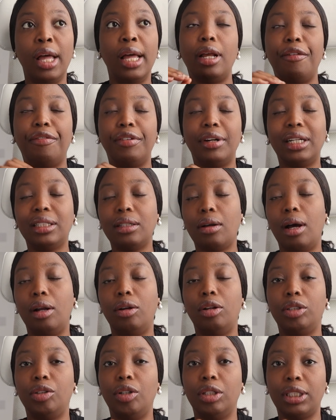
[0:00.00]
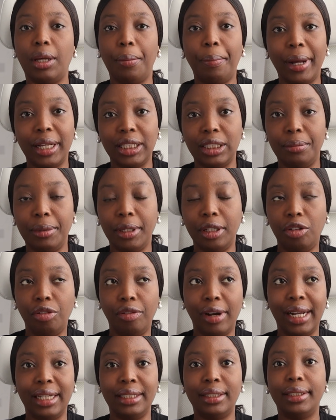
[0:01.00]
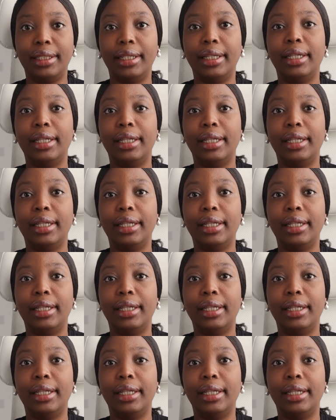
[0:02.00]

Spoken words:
Now, for that our luxurious apartment, right,